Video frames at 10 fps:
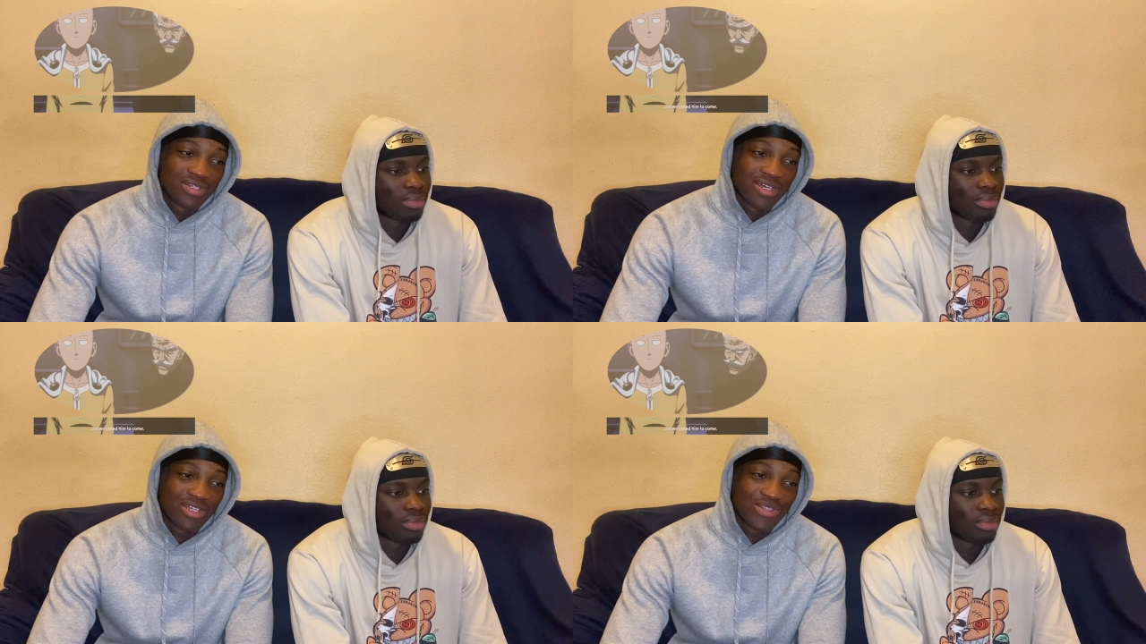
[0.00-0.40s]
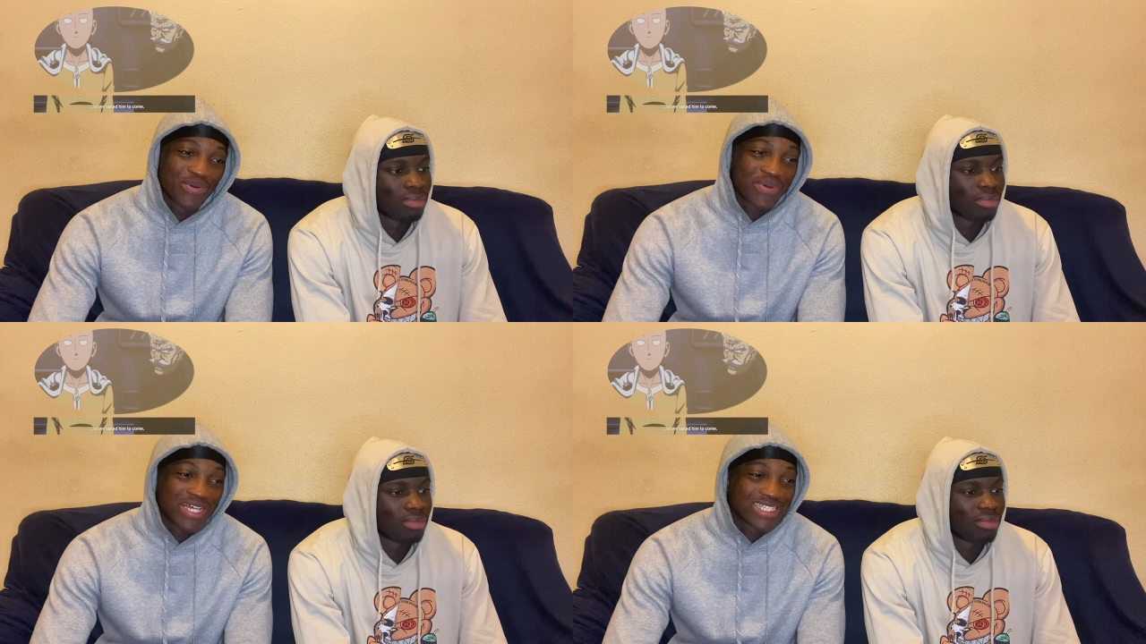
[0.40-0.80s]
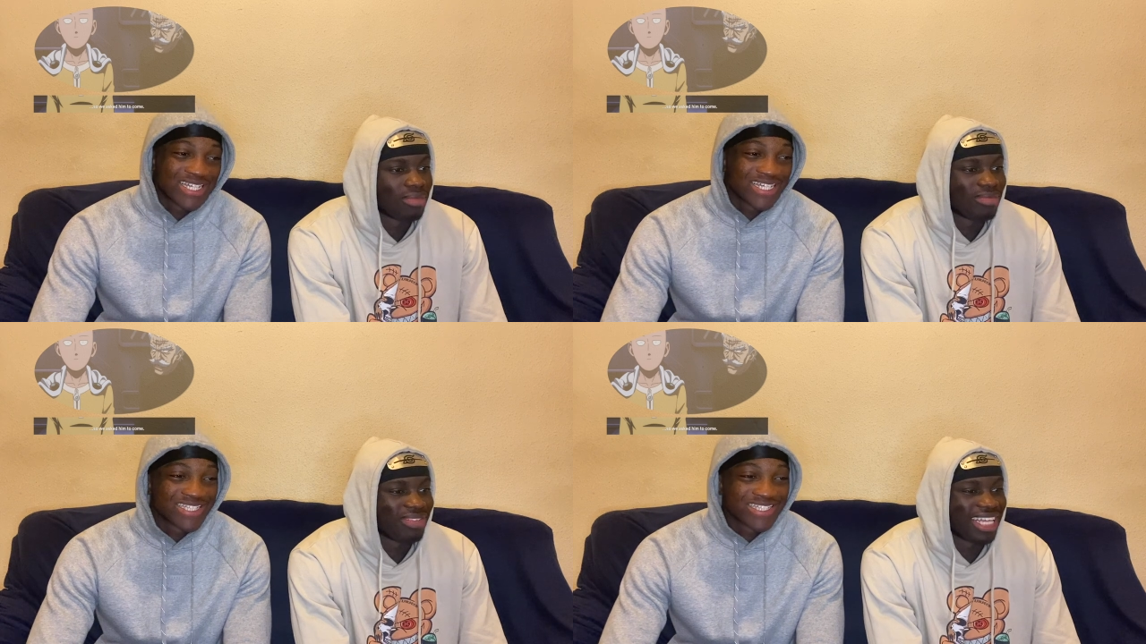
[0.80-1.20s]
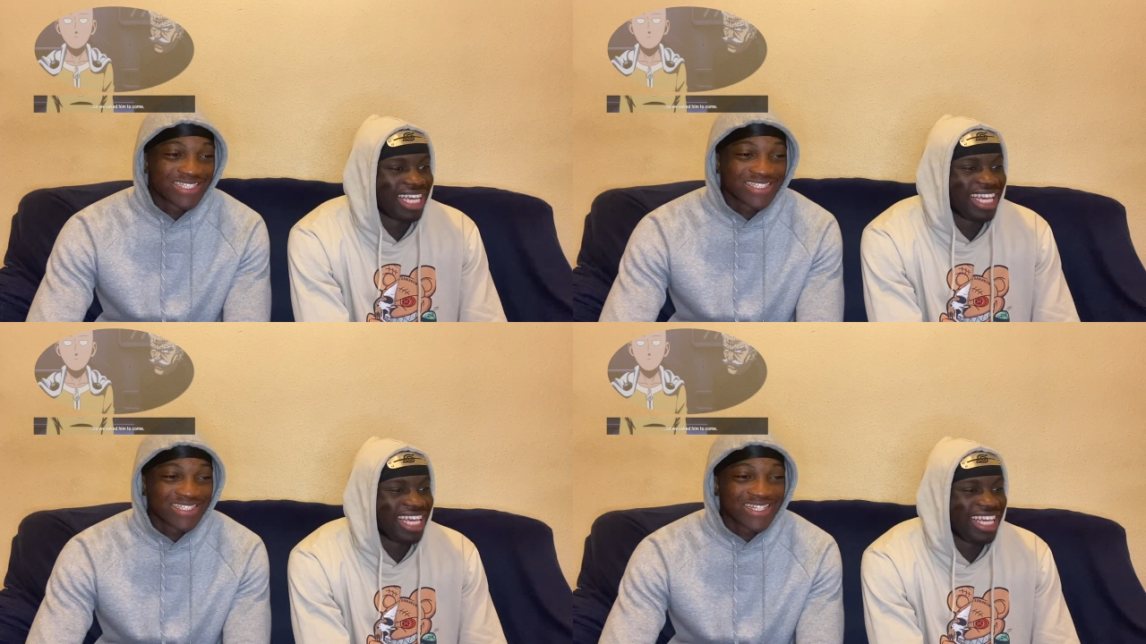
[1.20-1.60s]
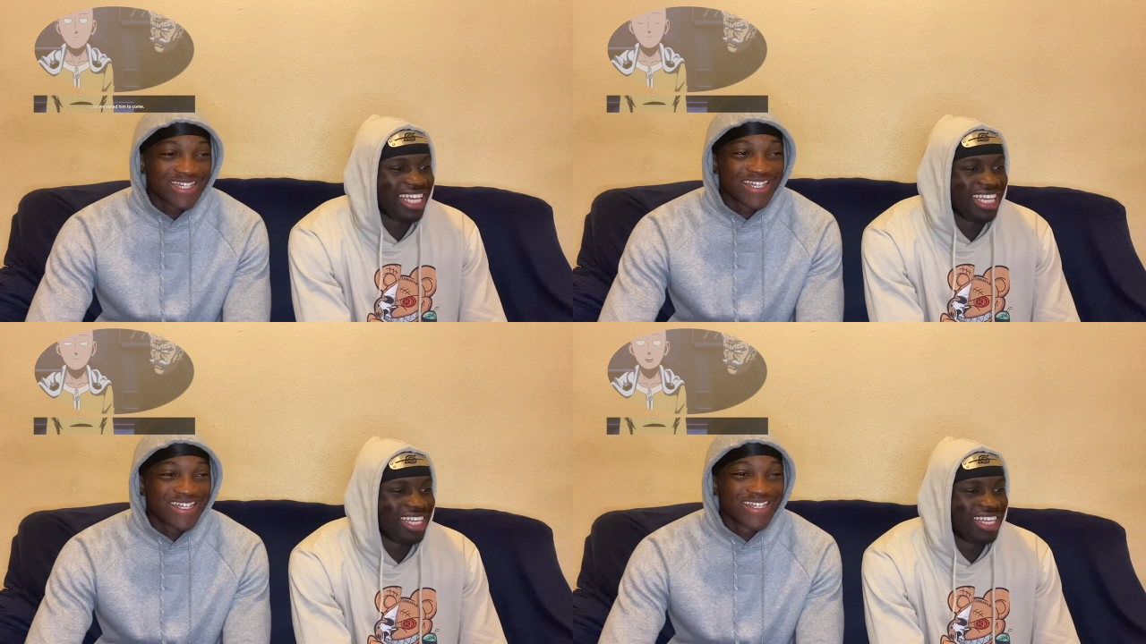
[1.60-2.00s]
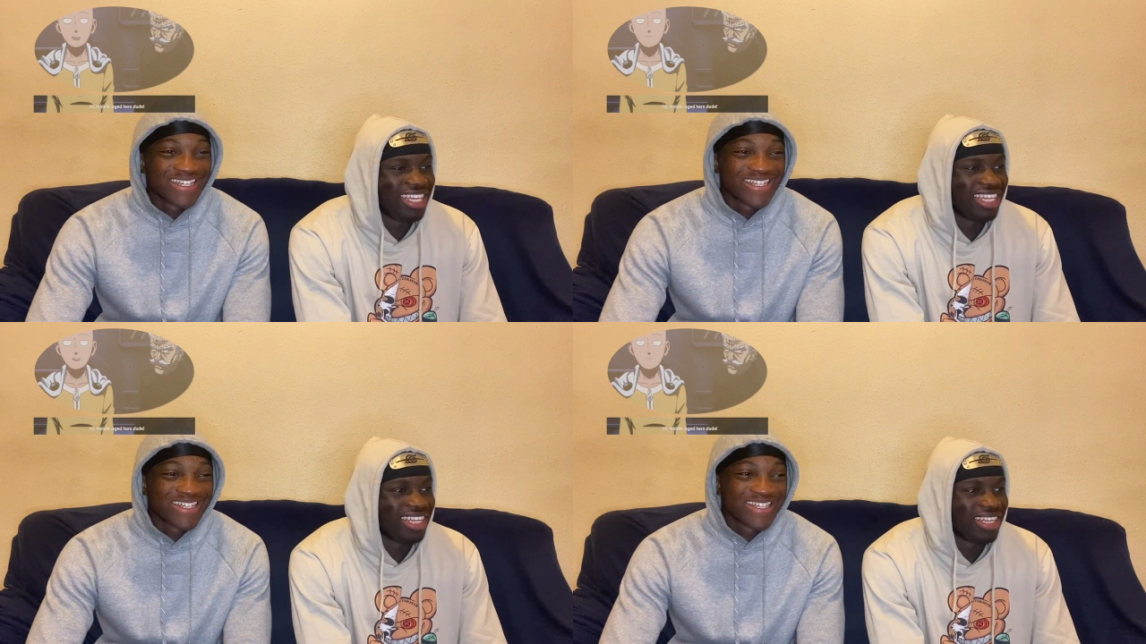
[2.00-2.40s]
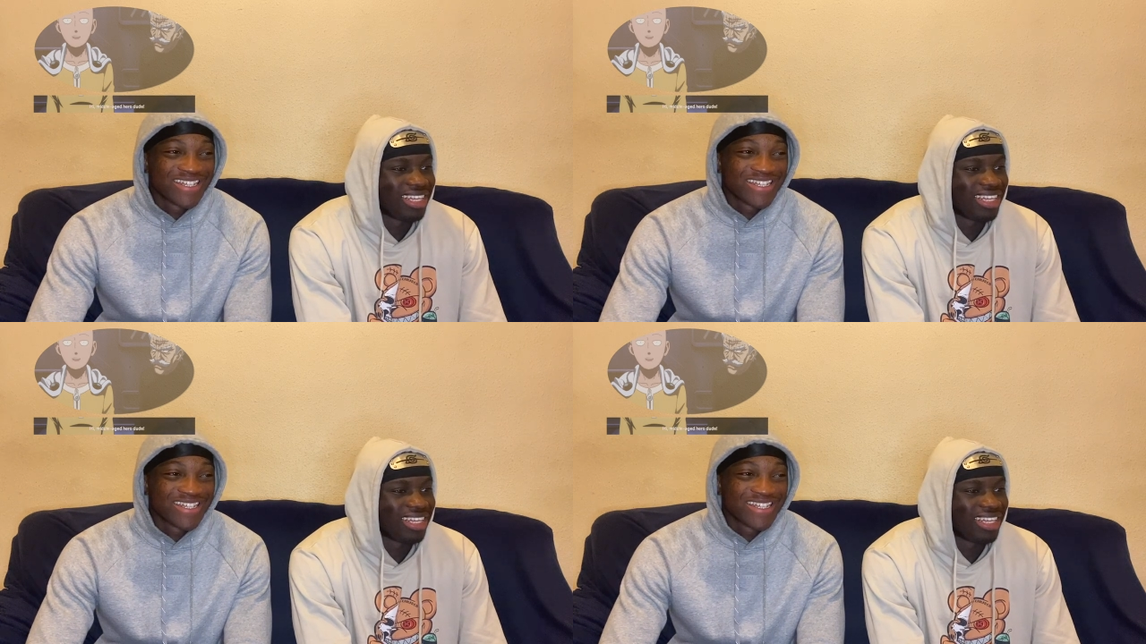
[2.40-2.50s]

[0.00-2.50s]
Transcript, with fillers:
Speaker 1: Atomic Class S. Hey!